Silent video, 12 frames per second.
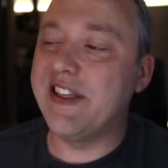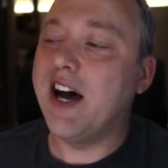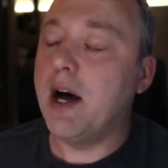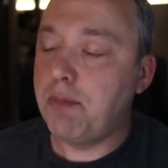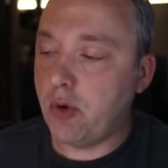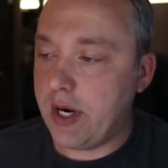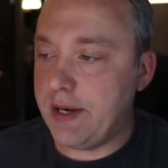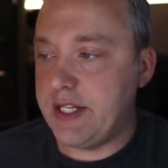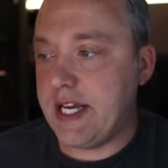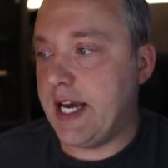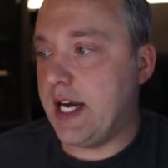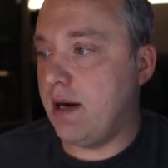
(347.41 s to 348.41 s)
the upgrade
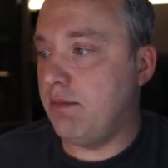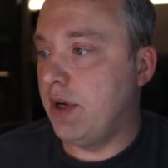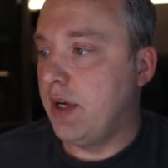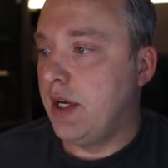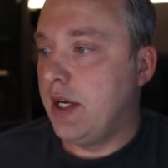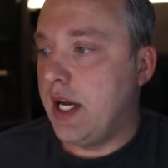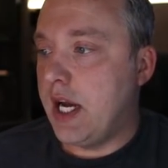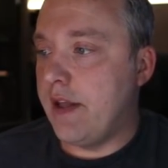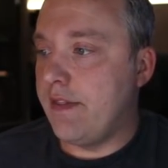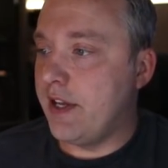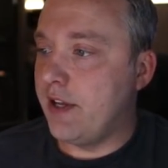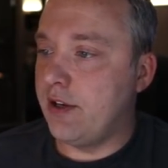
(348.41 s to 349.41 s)
tab
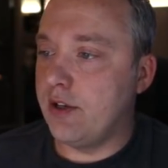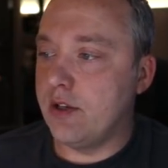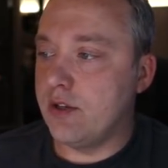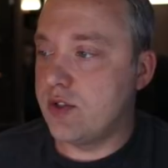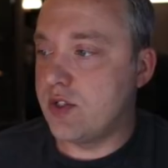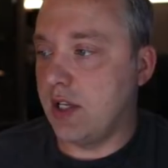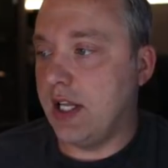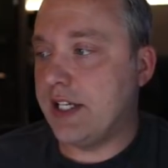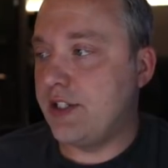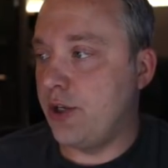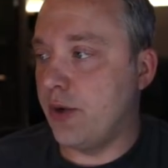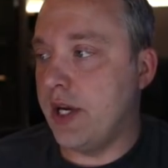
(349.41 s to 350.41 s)
and then
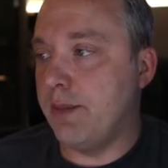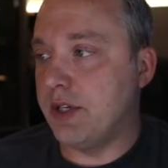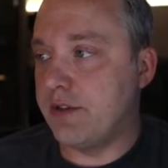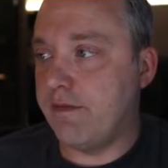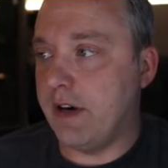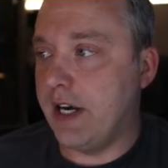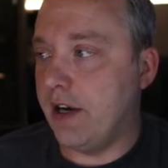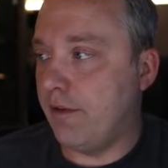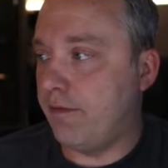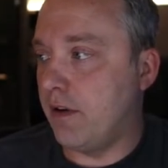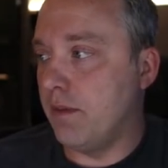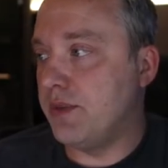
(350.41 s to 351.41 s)
select your image file
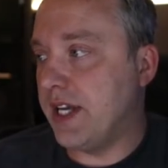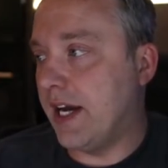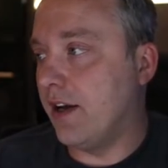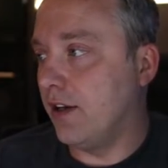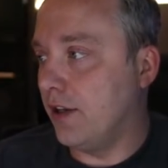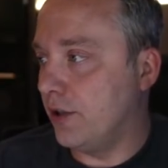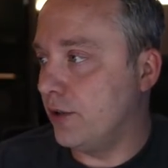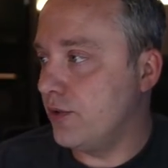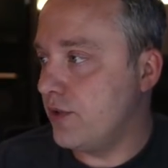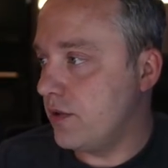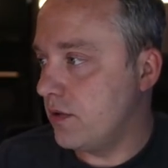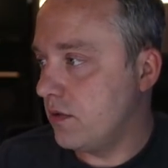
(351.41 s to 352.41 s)
from
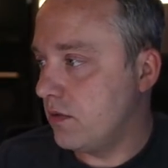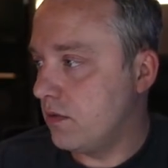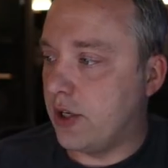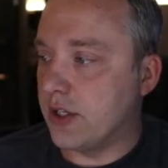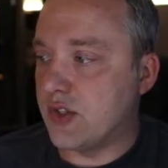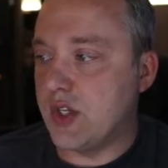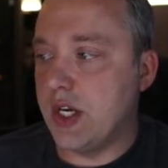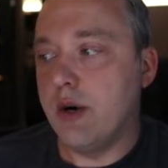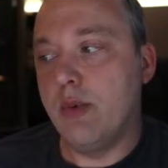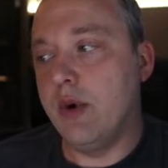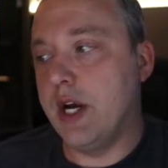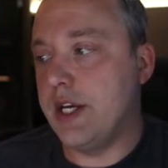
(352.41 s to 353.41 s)
downloads. And you can see
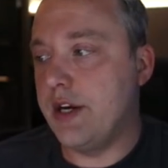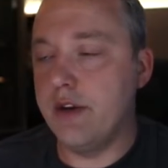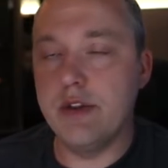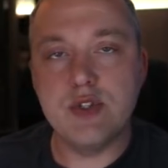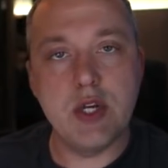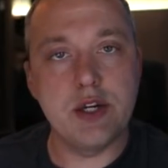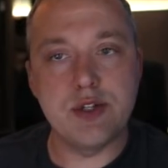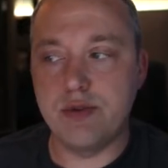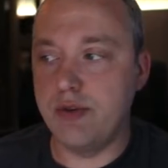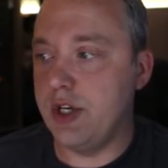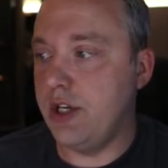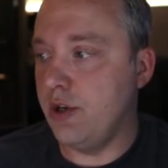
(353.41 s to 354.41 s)
it right here, this X
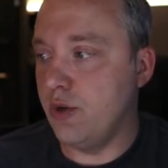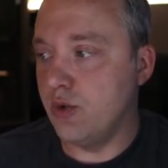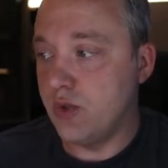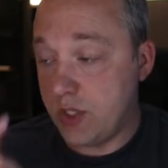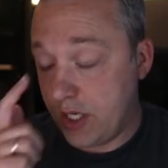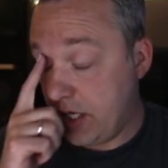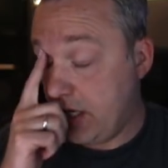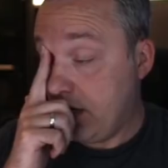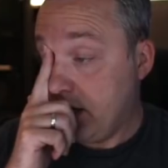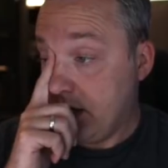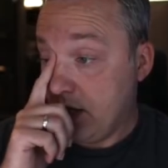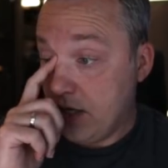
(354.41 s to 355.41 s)
three U Z.
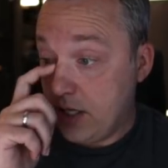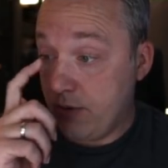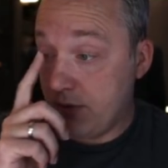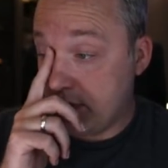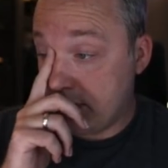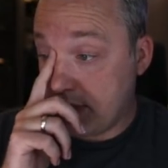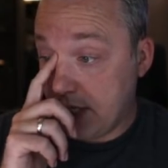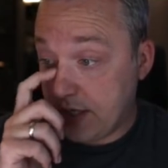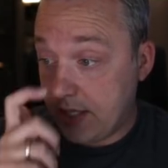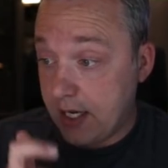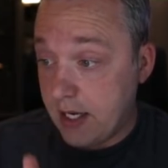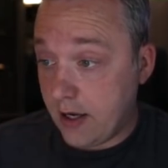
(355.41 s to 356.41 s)
You just
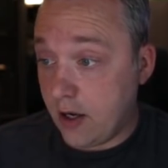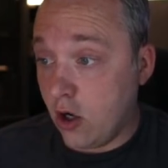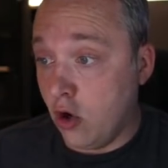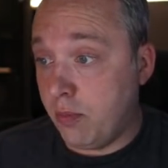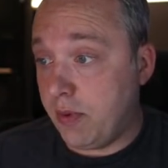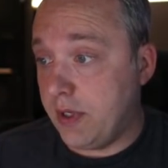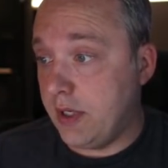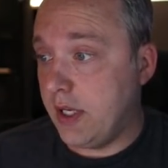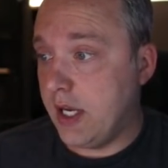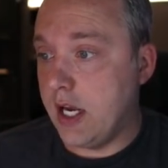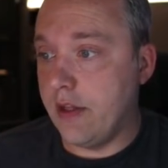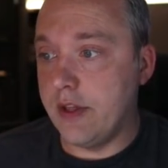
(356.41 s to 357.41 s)
select that, open,
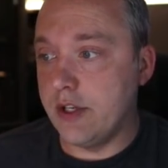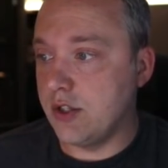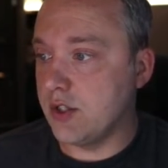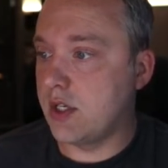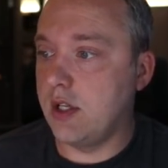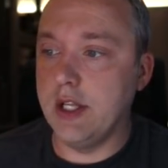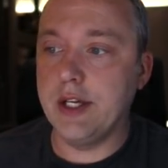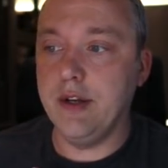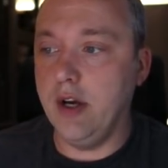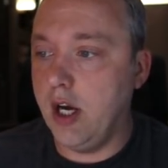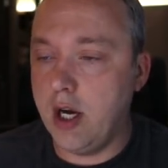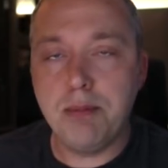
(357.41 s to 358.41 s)
and then just
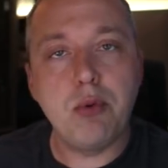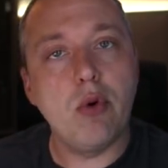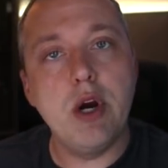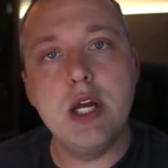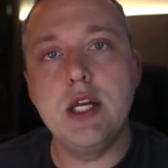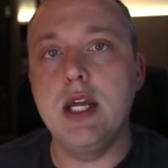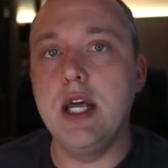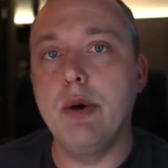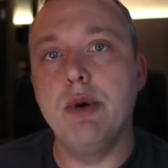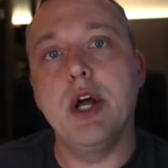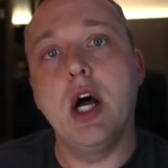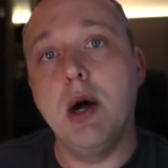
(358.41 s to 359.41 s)
click upgrade, and it
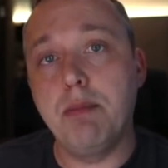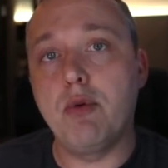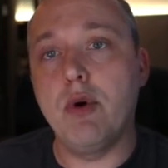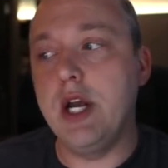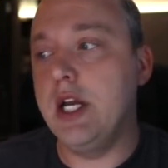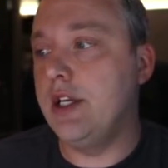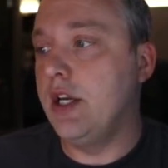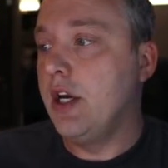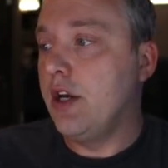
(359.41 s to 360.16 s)
would upgrade